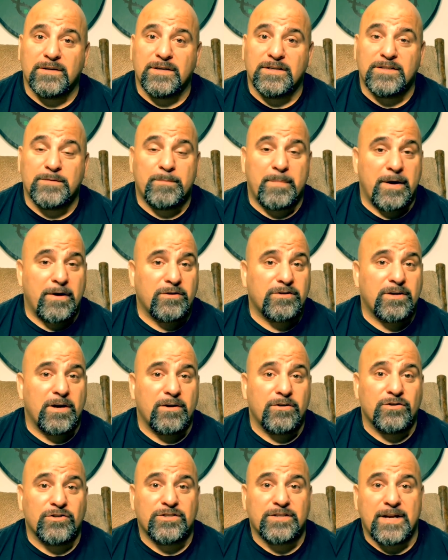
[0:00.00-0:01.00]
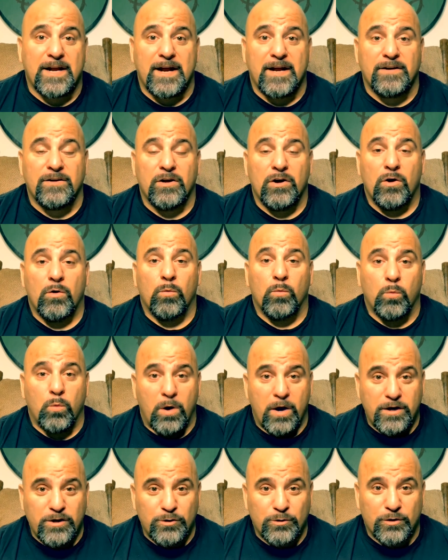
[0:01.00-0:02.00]
It's better to understand
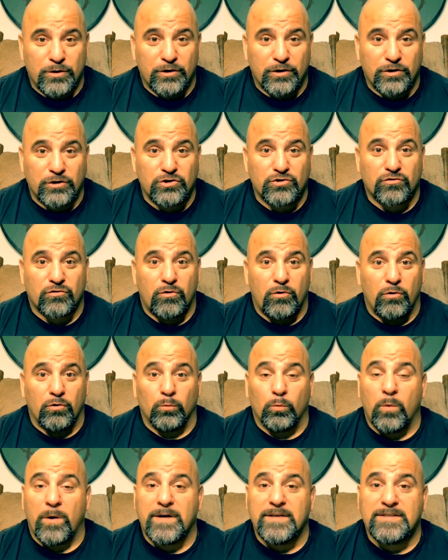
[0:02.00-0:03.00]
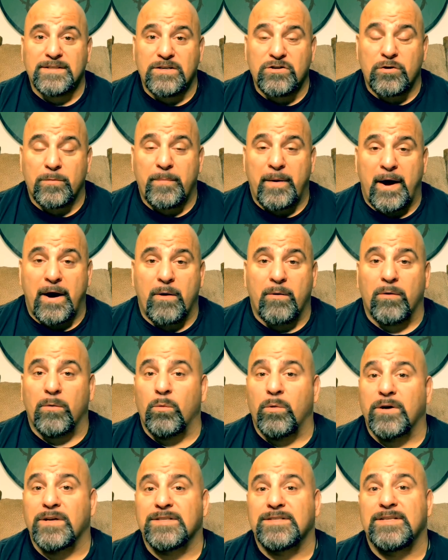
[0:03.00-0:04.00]
what you can control, what is in your power,
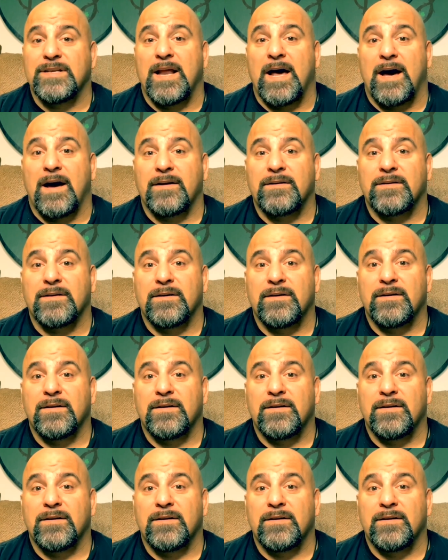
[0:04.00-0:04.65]
what is not.